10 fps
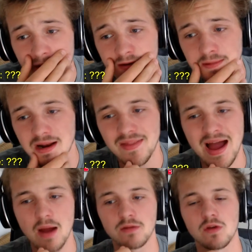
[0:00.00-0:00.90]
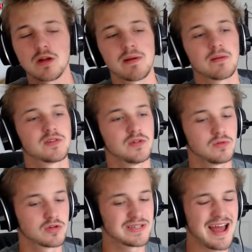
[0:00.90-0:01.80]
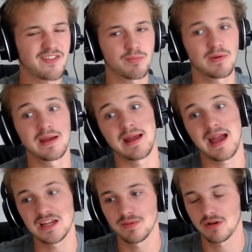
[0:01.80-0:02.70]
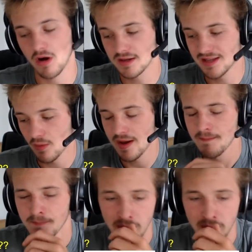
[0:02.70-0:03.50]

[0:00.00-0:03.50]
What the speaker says: something like that, it's not going to be able to, because they have to bring HP Grass that way.